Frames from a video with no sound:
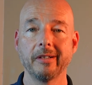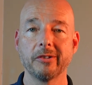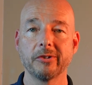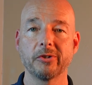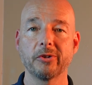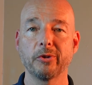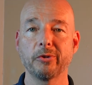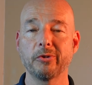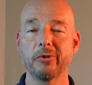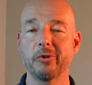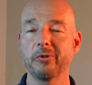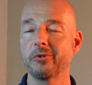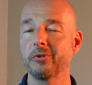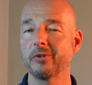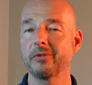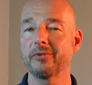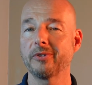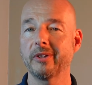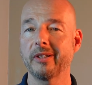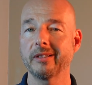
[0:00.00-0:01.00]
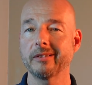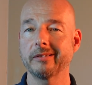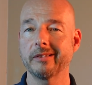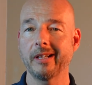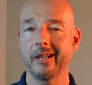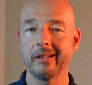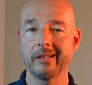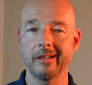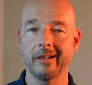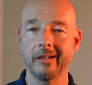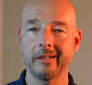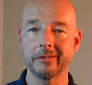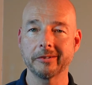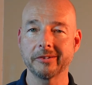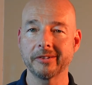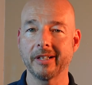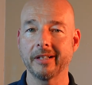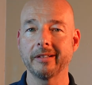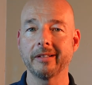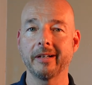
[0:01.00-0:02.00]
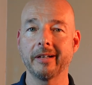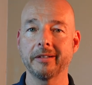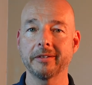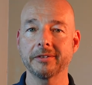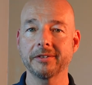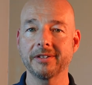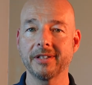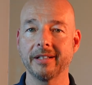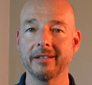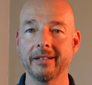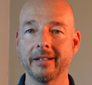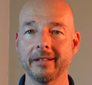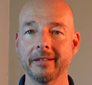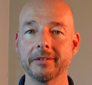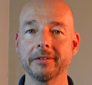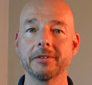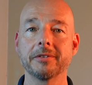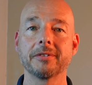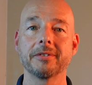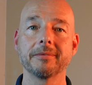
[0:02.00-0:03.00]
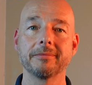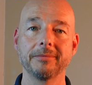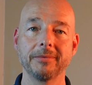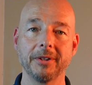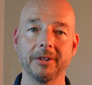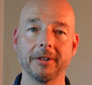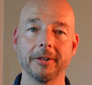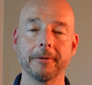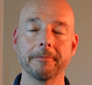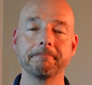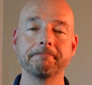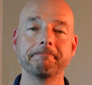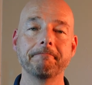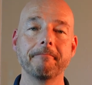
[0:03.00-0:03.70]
So don't do it for like $10, $10, you know.